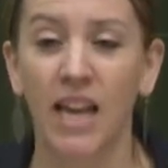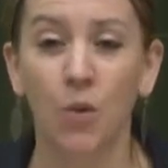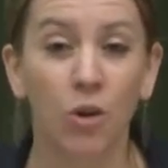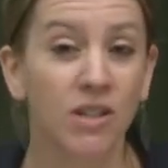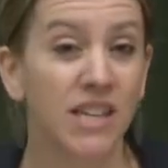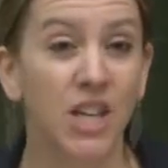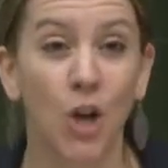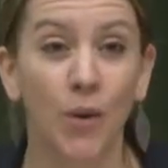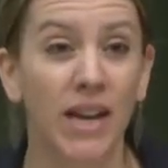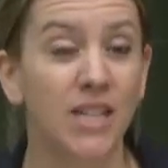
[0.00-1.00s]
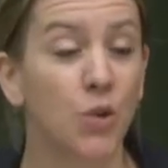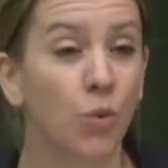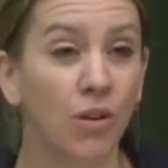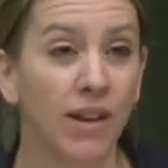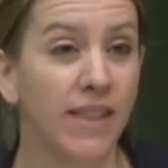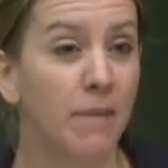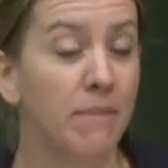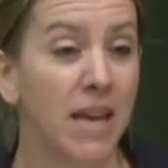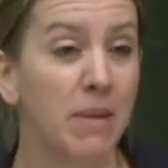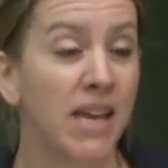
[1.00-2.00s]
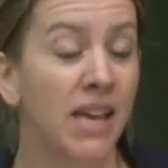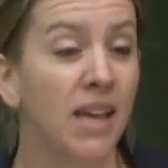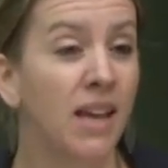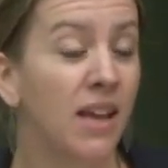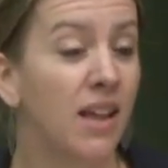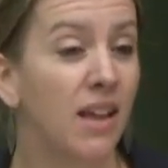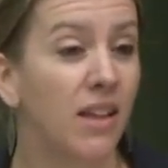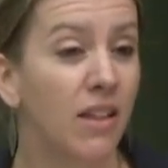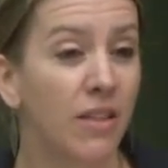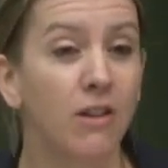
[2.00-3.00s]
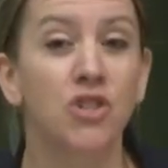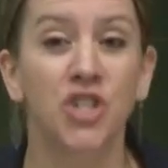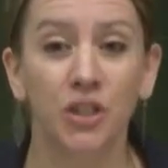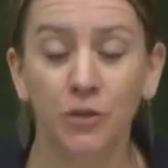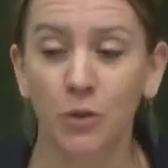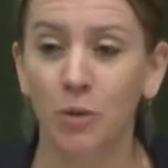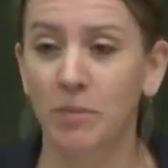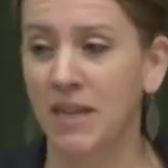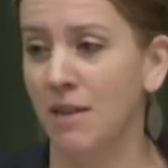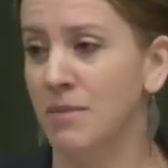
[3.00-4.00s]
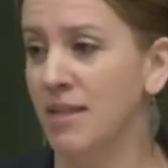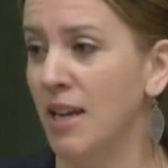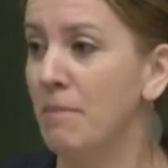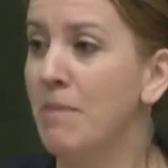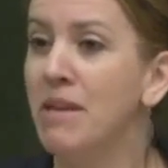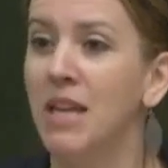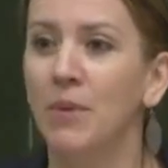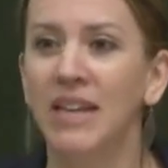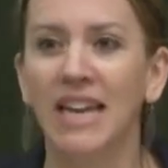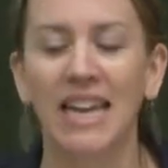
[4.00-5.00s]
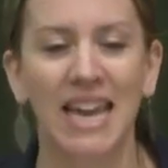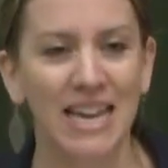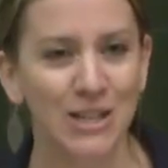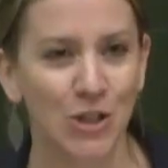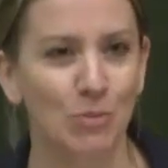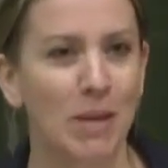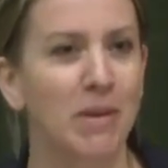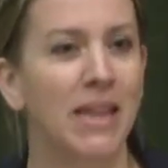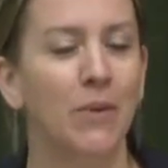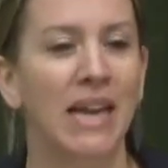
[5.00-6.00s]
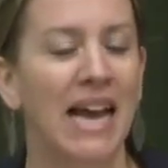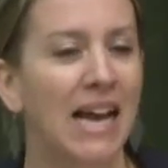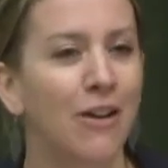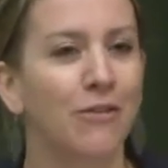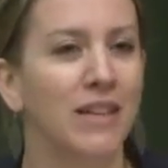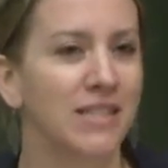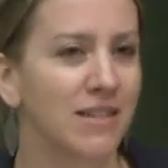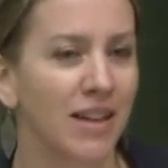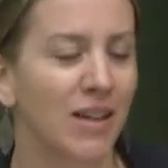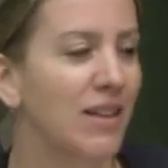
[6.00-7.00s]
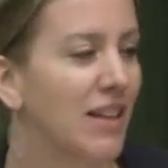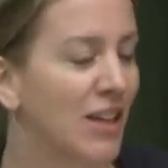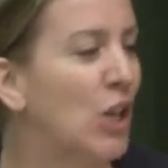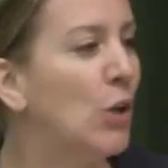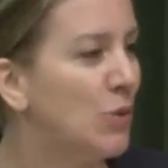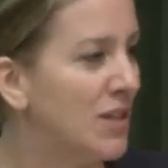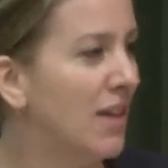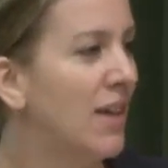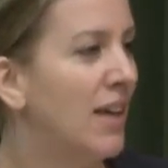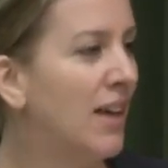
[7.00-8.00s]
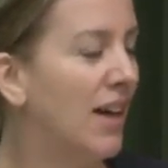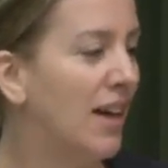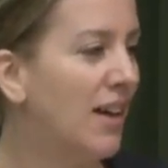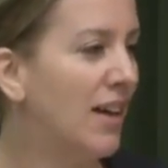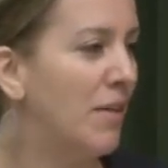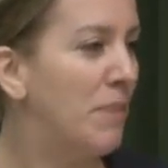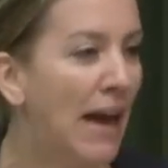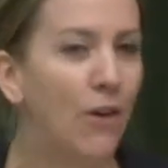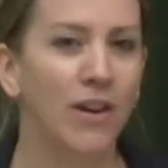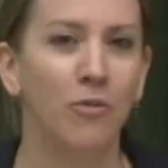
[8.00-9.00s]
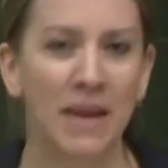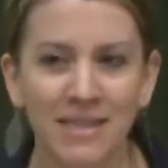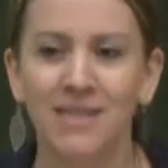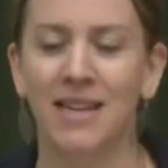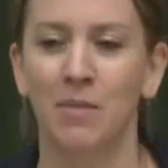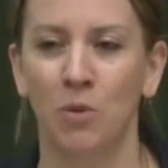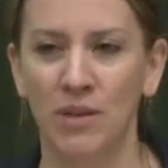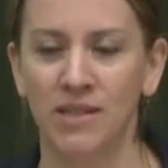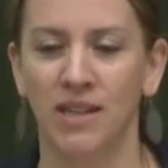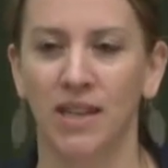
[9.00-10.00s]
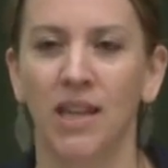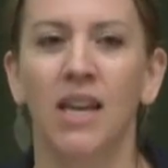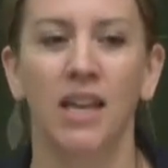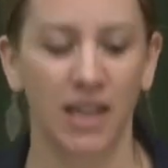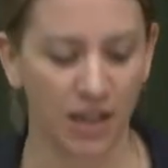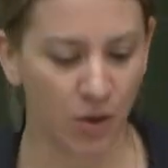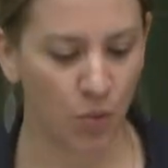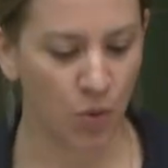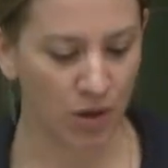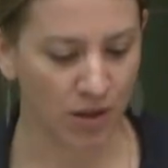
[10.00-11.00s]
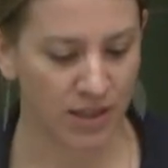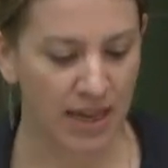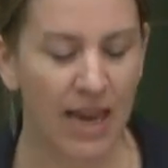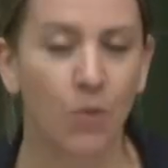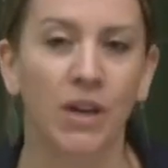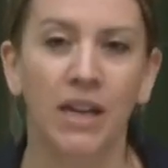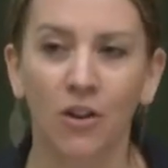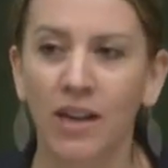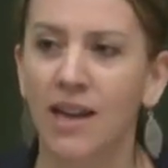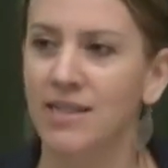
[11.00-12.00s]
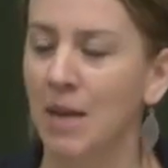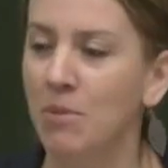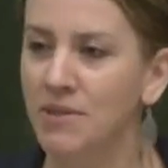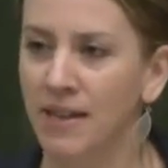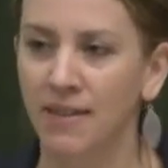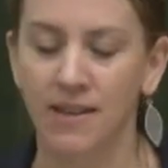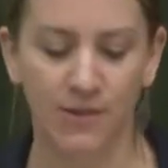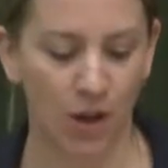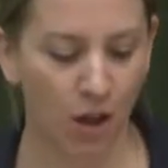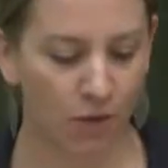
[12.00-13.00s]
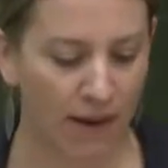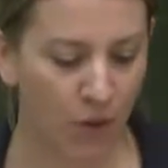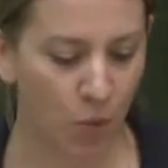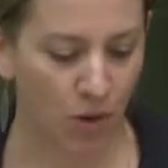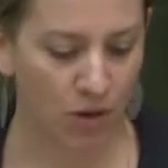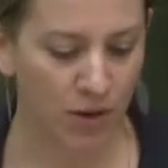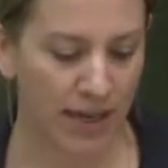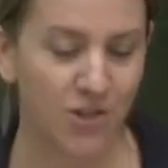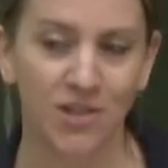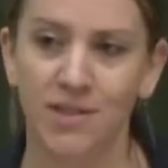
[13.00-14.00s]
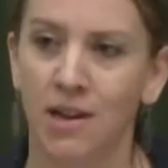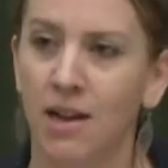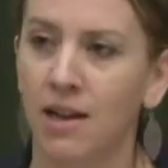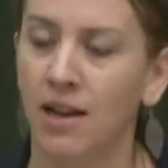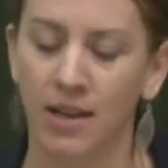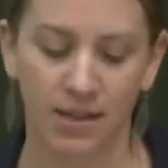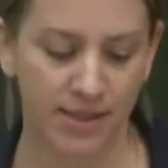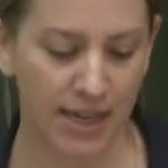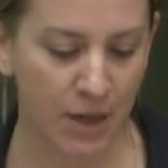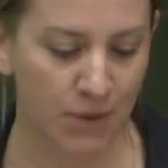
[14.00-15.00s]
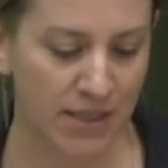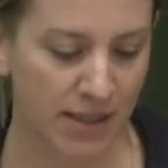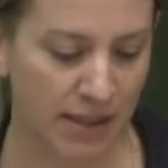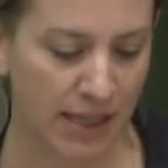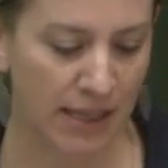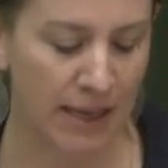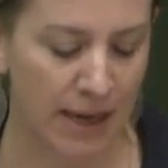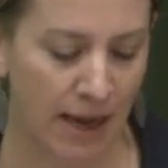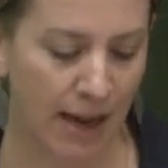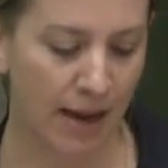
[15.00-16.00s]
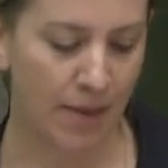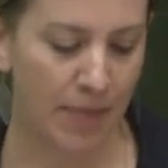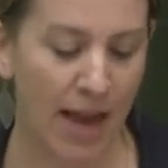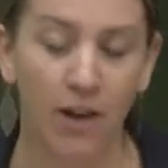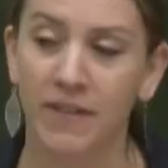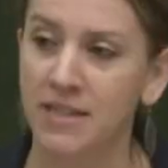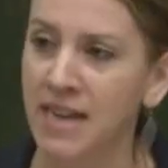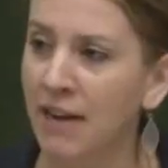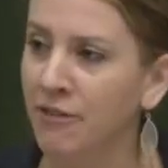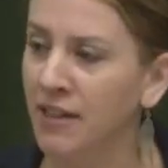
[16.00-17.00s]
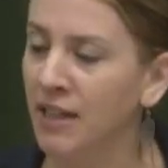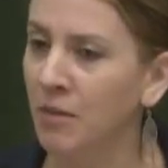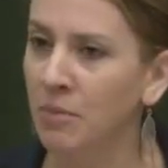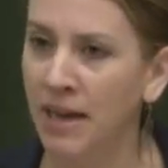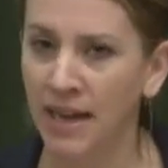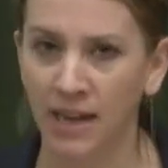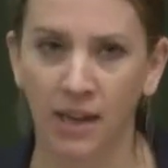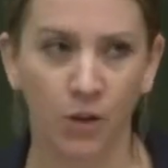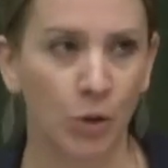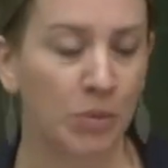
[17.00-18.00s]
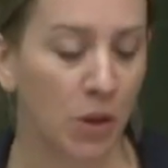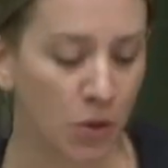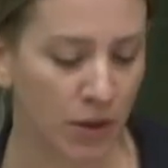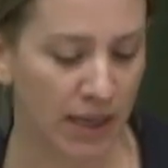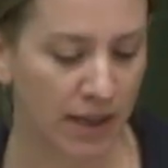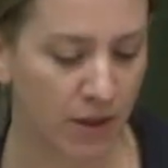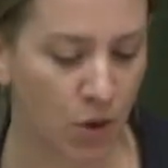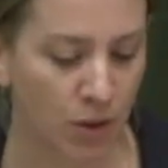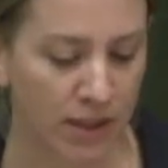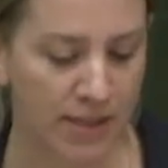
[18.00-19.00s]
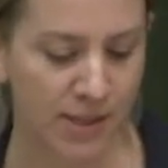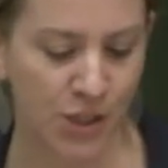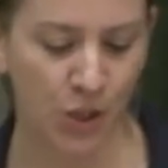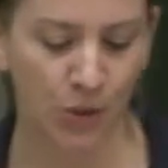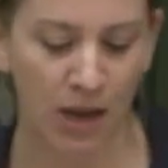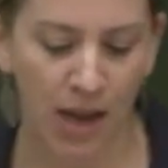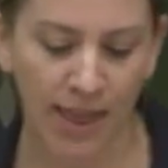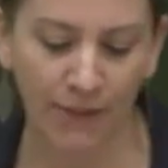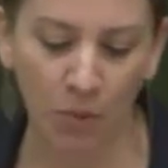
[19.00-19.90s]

It worked, and no one had to worry that maybe their children would become sick. Maybe they would get cancer. Maybe they would have an acute uh, bout of pesticide poisoning. It worked. We're hearing examples like this all around the world. I just saw uh, a study recently um, out of East Africa by a group locally, the Oakland Institute, that